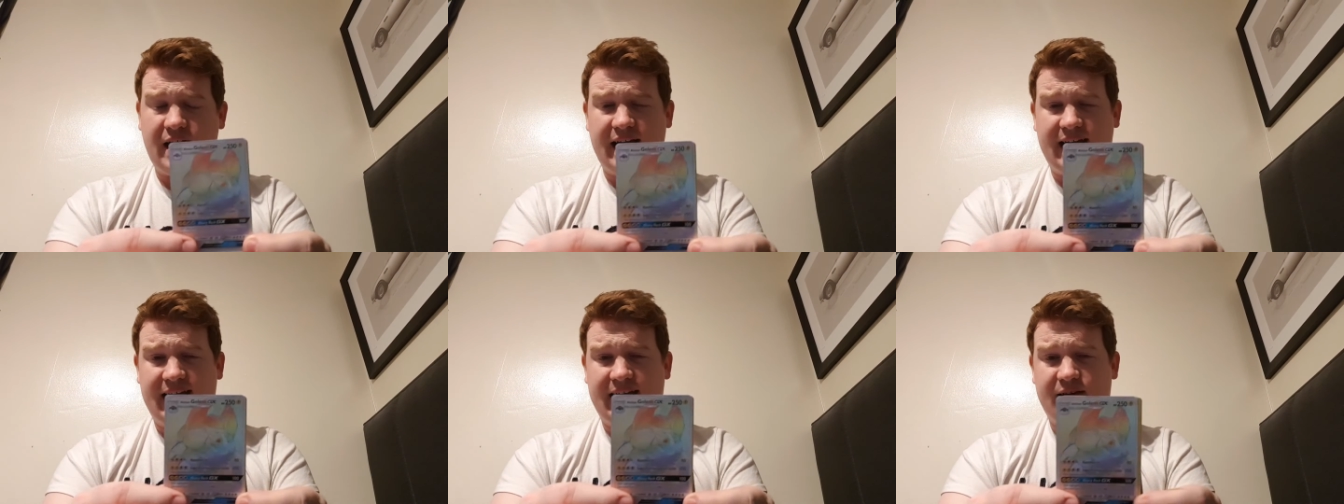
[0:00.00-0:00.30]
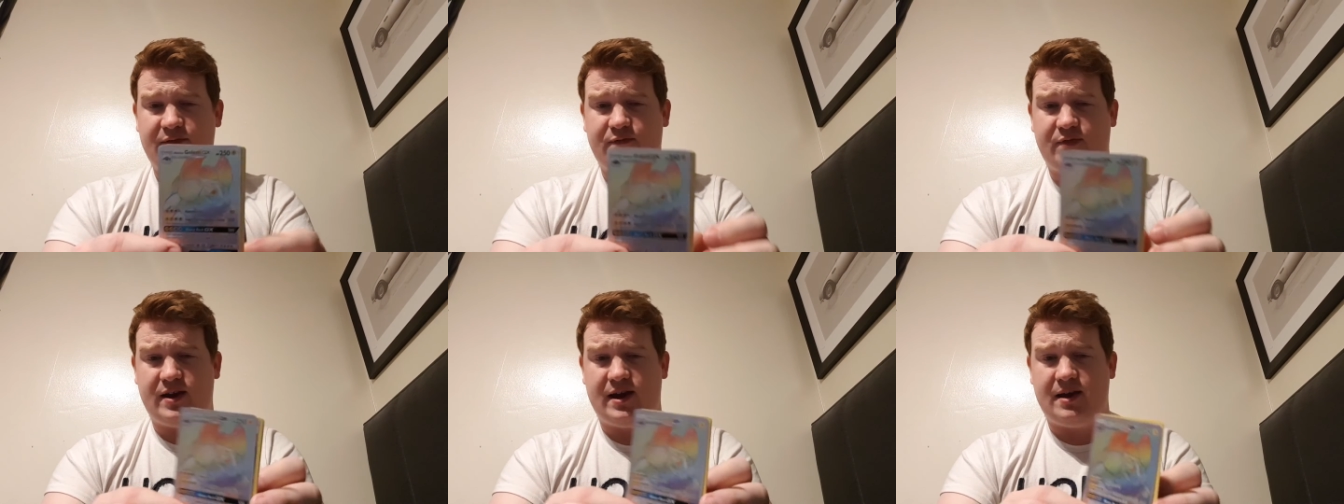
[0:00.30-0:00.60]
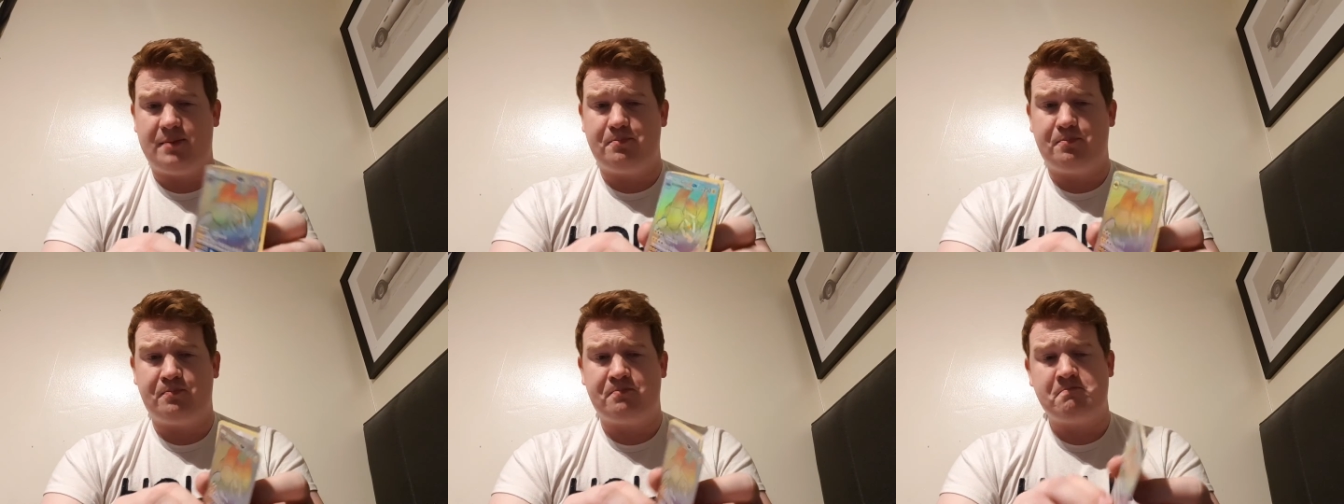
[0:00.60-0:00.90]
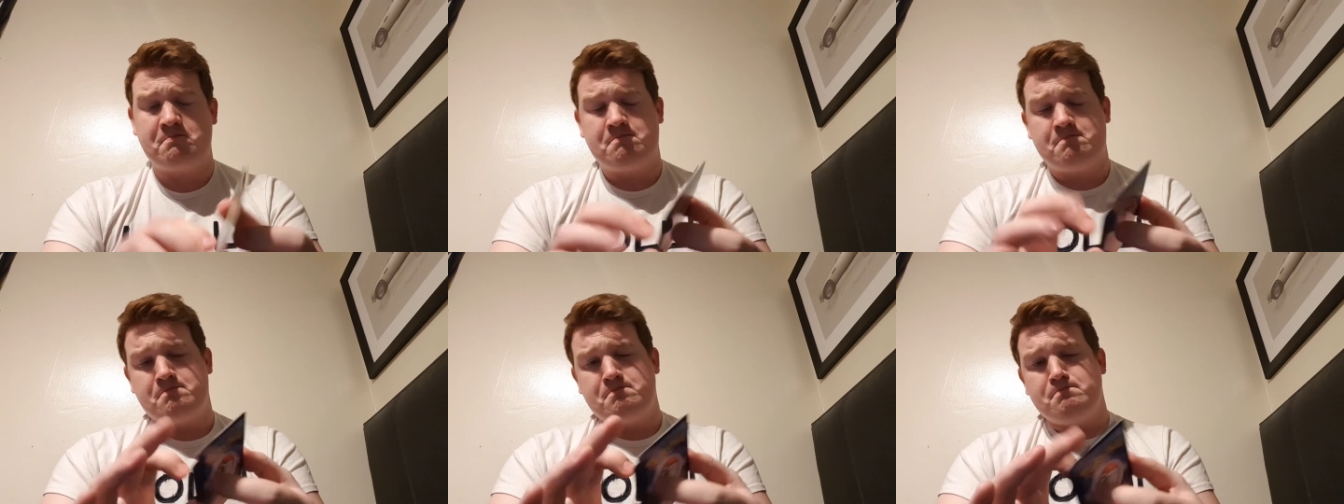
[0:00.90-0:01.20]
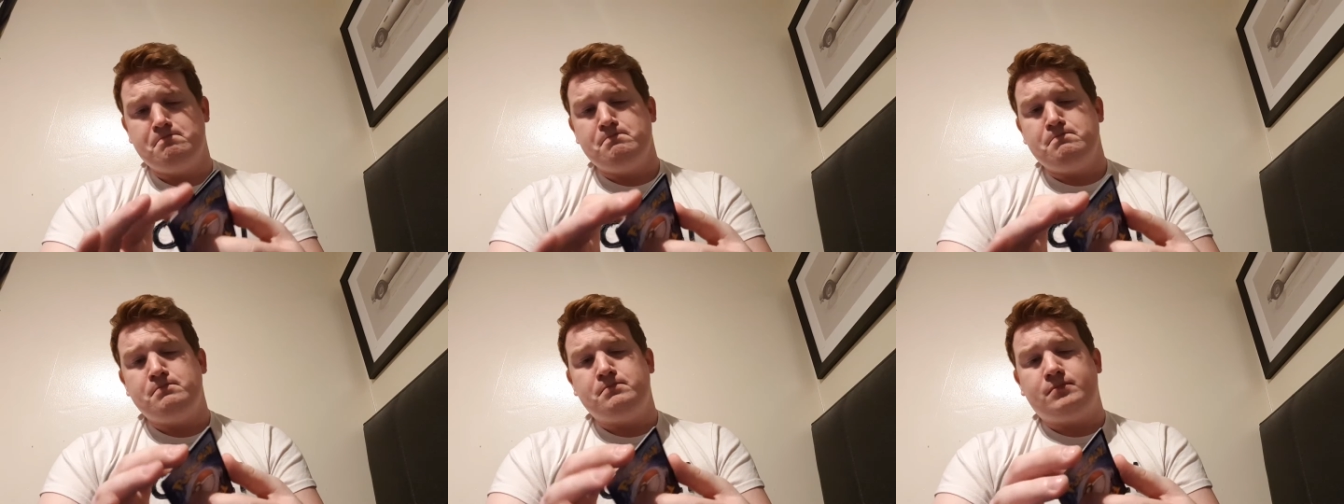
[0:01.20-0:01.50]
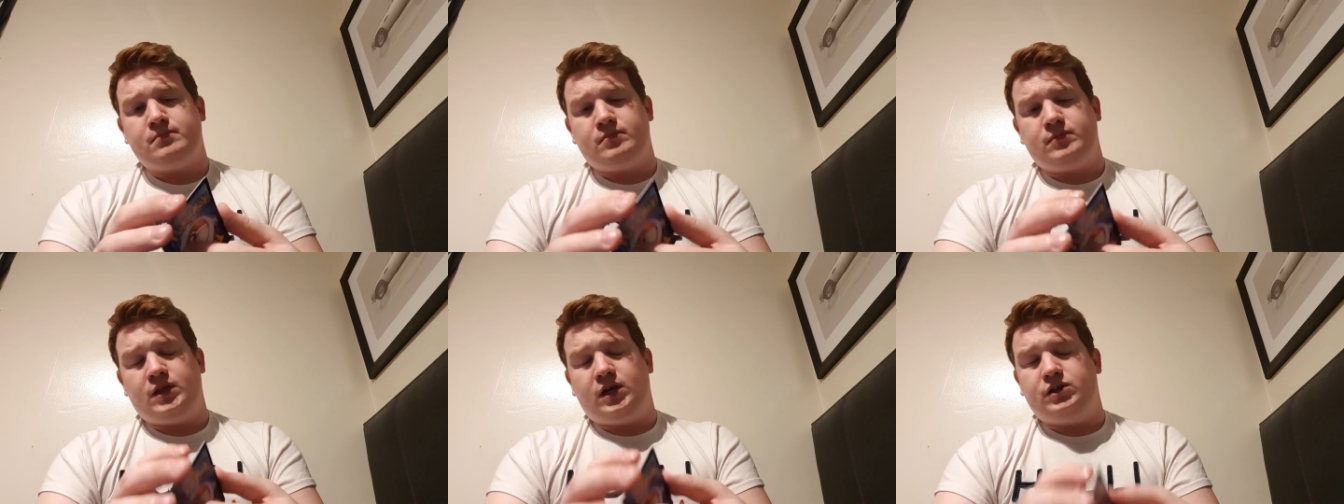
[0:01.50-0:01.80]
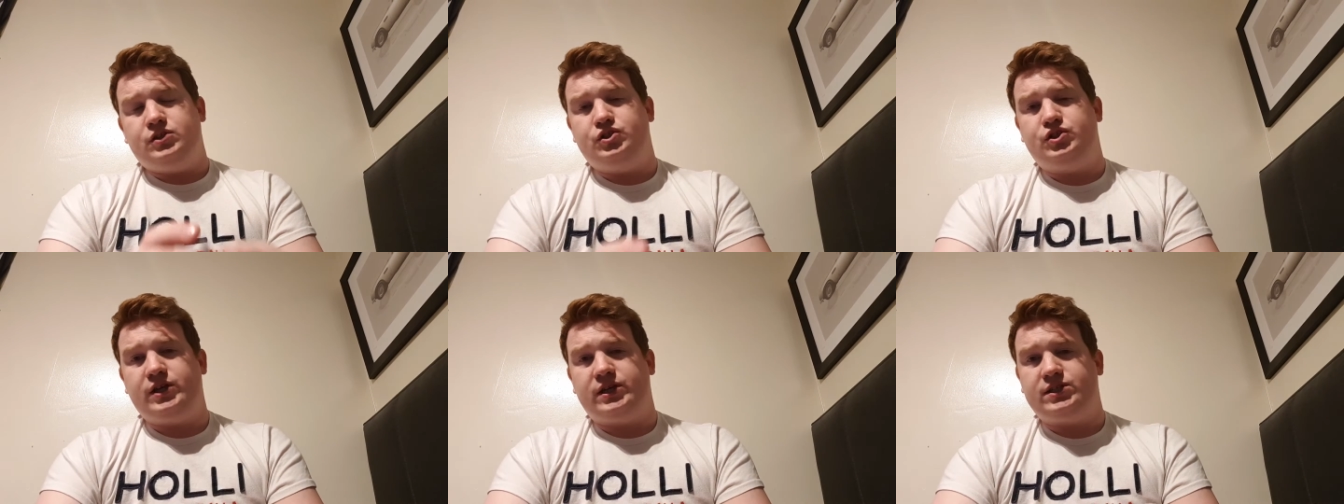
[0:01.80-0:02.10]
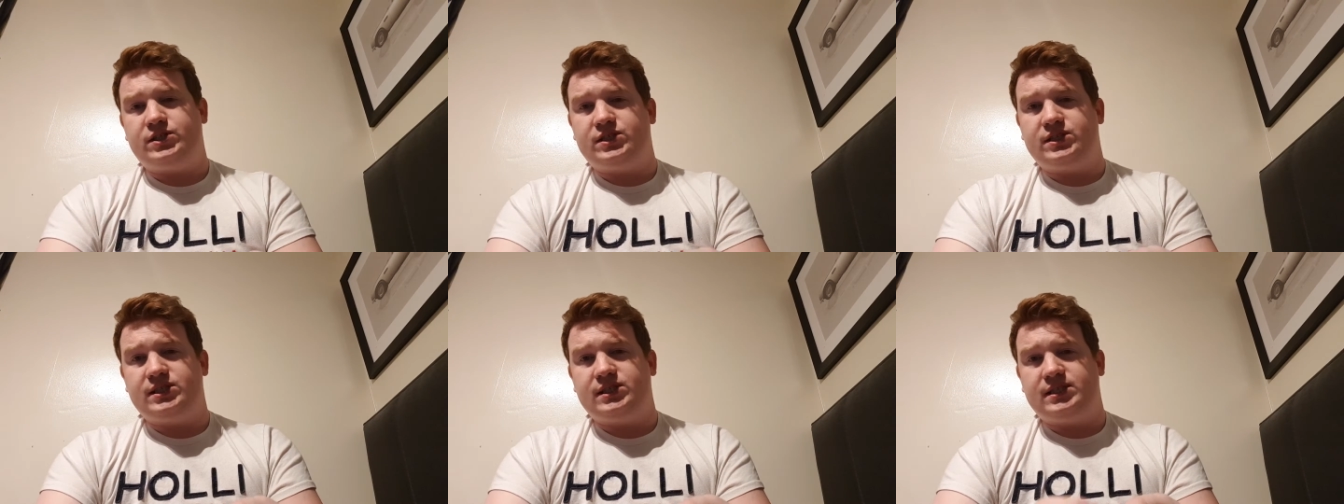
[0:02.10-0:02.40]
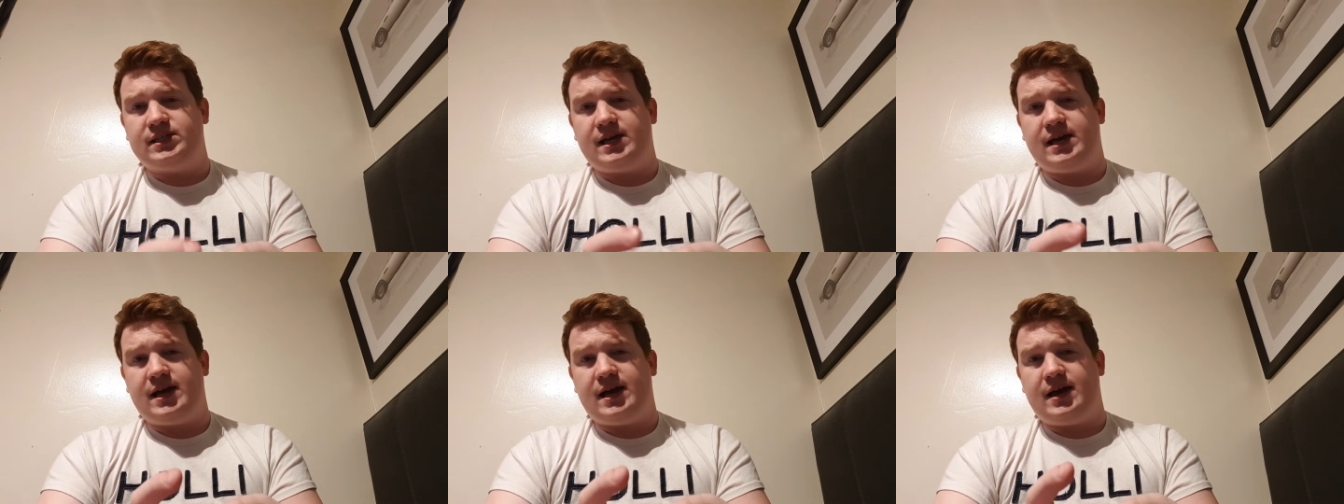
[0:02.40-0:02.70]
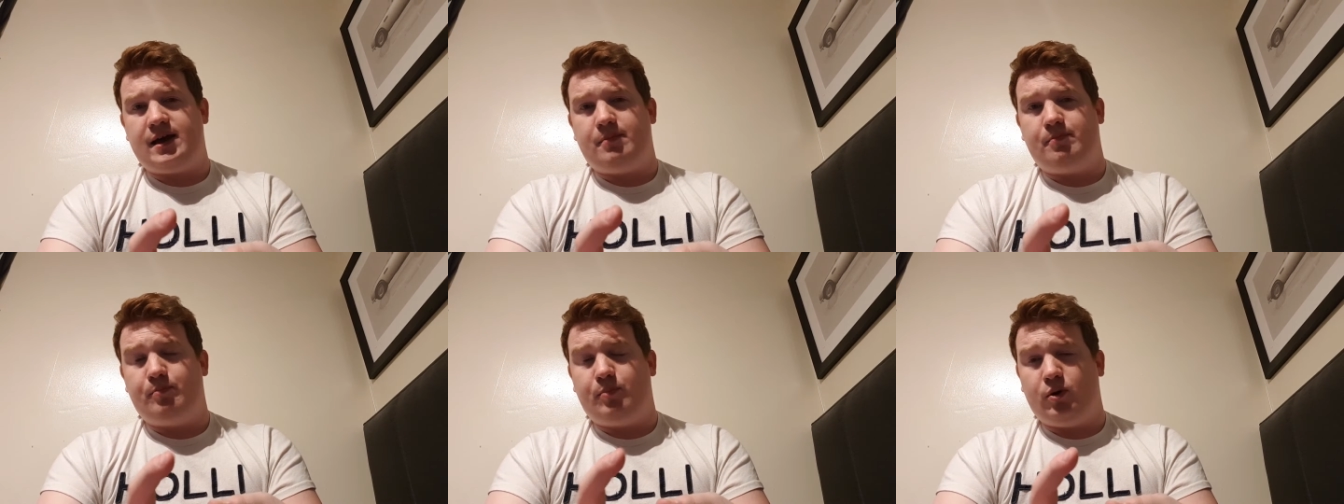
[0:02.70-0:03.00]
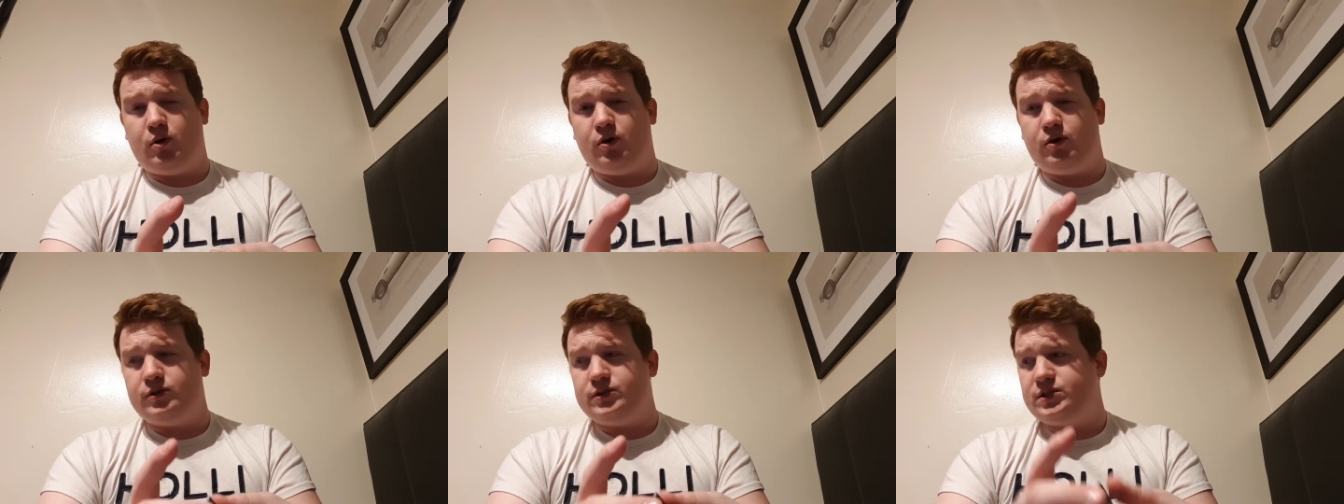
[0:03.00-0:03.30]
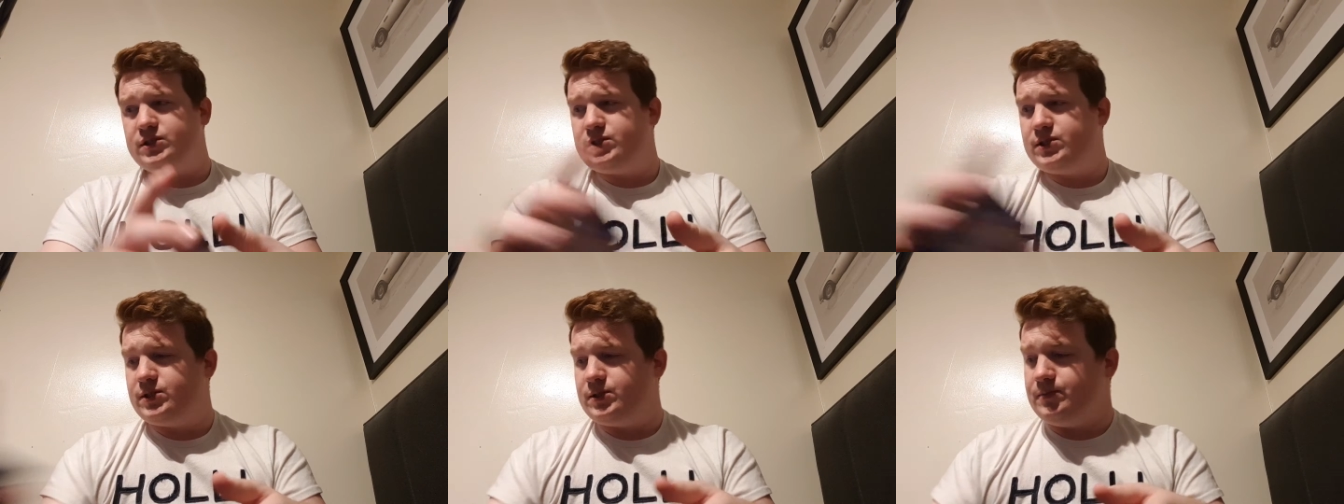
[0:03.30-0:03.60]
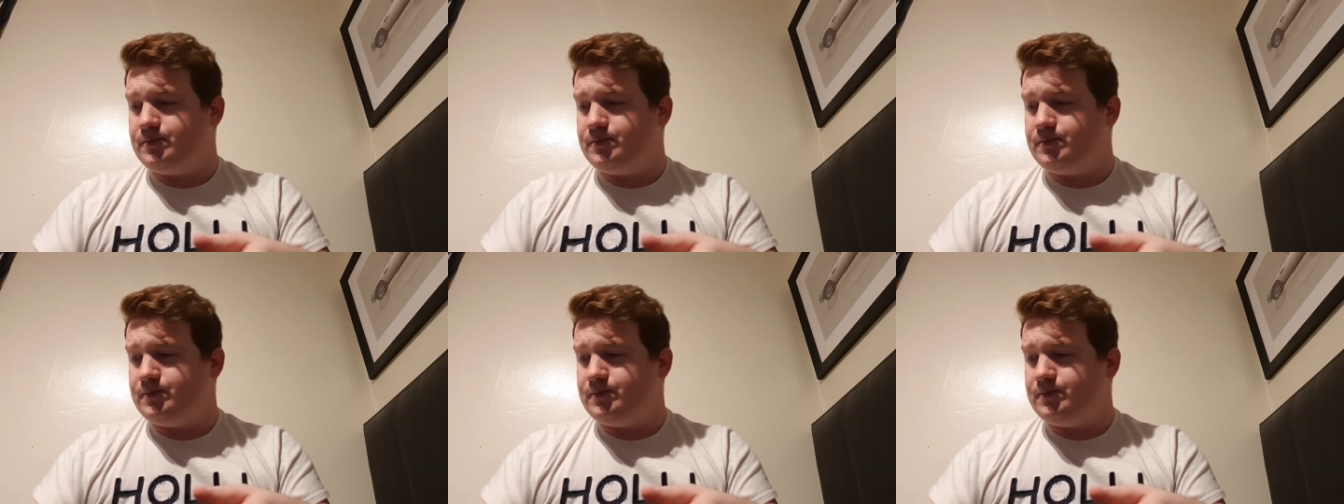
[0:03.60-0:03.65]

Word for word: I have um, just uh, bought